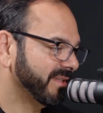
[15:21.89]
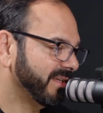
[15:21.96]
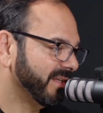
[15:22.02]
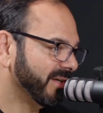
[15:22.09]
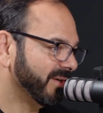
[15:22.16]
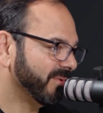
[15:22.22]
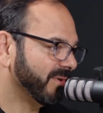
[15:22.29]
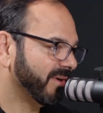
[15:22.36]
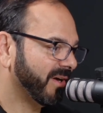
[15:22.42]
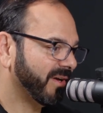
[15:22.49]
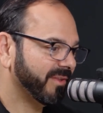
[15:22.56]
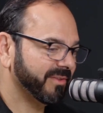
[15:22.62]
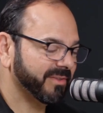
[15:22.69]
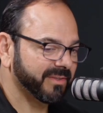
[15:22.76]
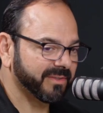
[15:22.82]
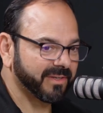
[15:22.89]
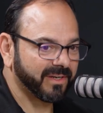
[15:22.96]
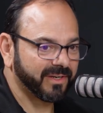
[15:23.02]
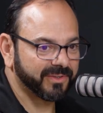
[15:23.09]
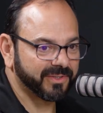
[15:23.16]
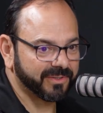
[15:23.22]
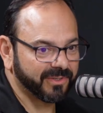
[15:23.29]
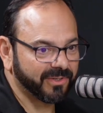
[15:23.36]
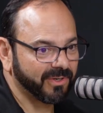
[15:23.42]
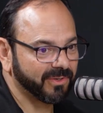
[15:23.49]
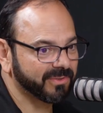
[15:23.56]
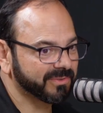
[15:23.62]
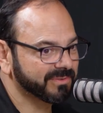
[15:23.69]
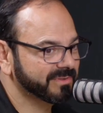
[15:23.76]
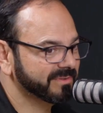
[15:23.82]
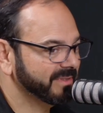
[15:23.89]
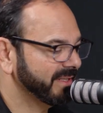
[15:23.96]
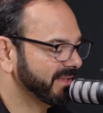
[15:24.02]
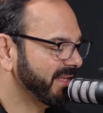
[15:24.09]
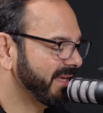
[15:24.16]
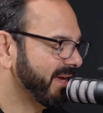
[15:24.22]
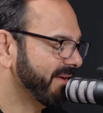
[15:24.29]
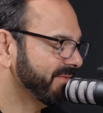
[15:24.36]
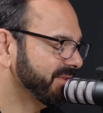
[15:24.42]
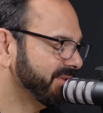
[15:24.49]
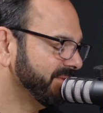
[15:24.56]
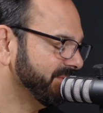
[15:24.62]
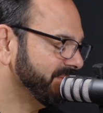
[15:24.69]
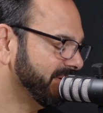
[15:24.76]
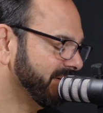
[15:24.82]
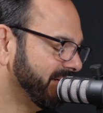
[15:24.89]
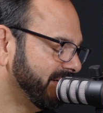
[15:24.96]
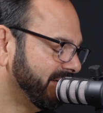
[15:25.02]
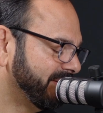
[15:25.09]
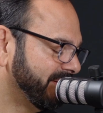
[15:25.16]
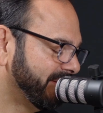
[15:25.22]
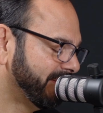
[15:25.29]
all the hurdles that they have to